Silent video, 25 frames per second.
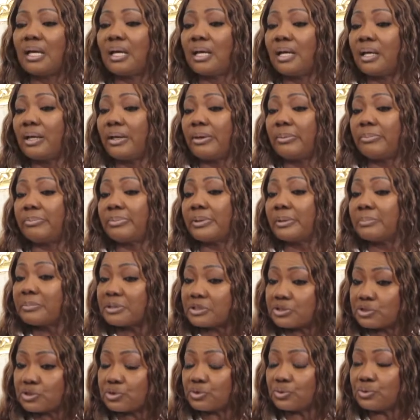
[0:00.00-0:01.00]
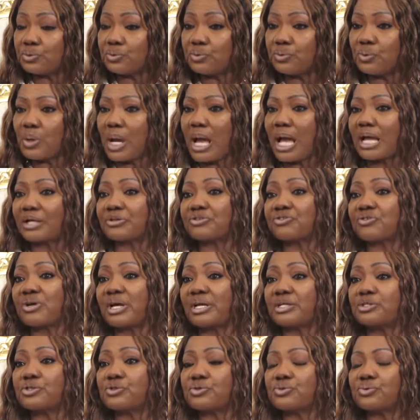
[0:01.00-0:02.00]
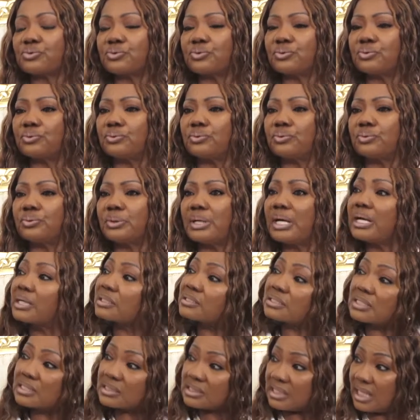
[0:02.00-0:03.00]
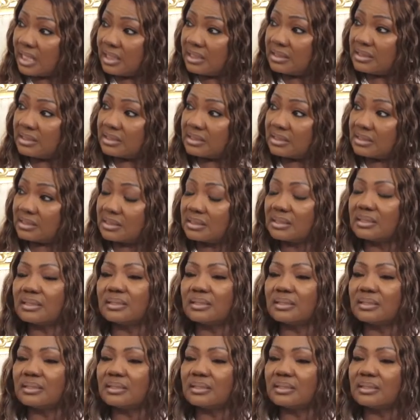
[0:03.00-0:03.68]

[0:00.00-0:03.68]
Number two, I try to exercise